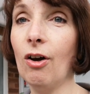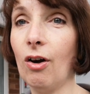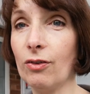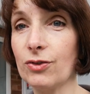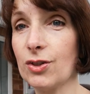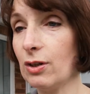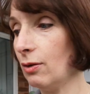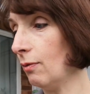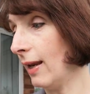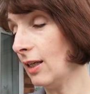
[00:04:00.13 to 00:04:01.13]

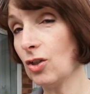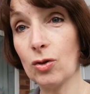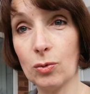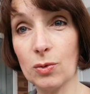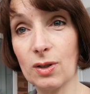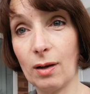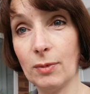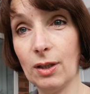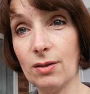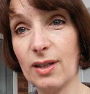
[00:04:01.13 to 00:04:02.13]
onto any tools I'm
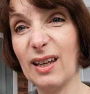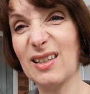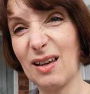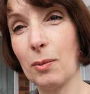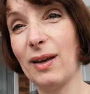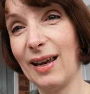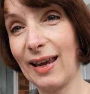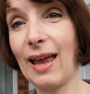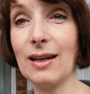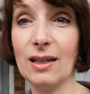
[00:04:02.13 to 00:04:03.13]
using, so
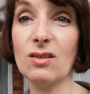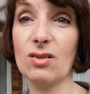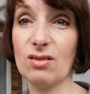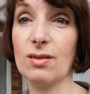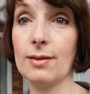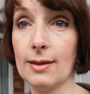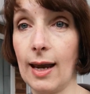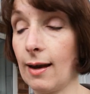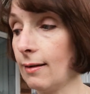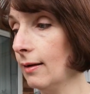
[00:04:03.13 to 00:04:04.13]
again it doesn't
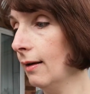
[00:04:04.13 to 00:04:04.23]
stick.